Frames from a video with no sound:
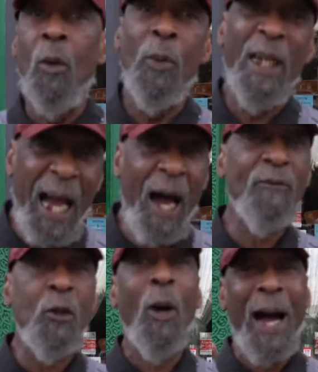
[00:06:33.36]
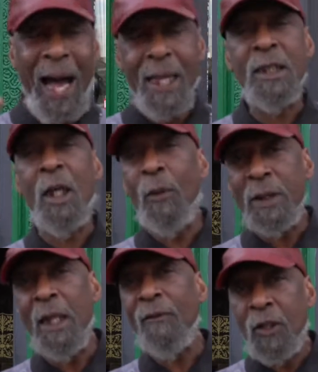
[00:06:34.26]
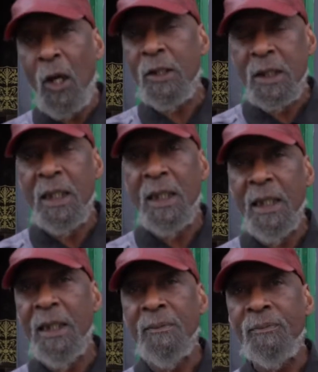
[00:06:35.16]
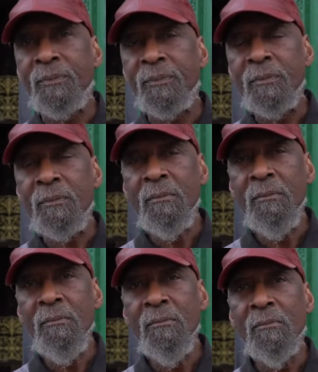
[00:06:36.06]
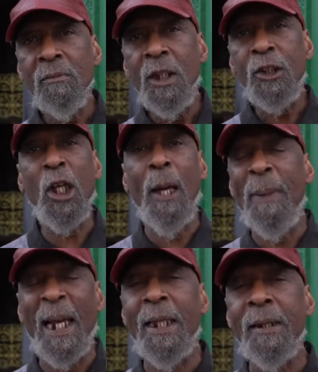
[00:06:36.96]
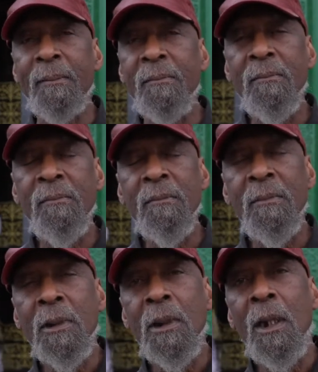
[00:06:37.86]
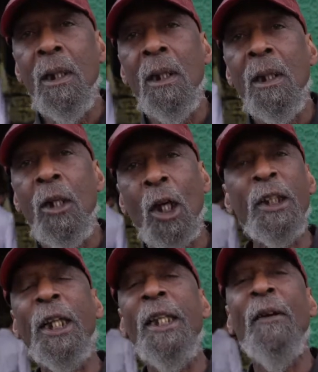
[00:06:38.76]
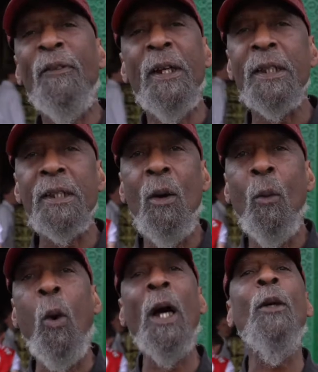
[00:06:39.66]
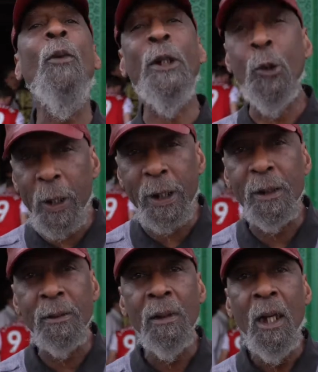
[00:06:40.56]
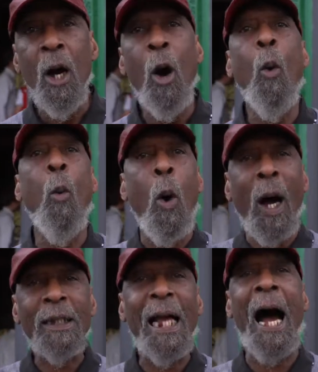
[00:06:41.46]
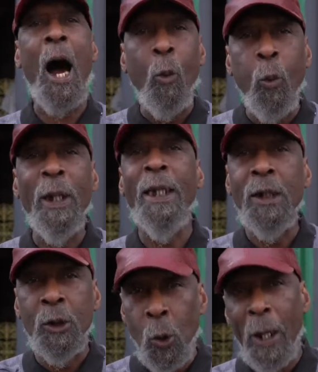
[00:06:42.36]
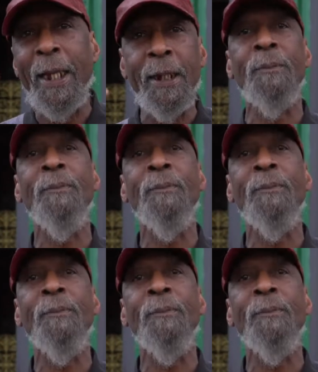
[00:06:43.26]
we have to ask ourselves constantly. Mm. Chamberlain, look at the difference. What are we doing? Mm. What are we doing?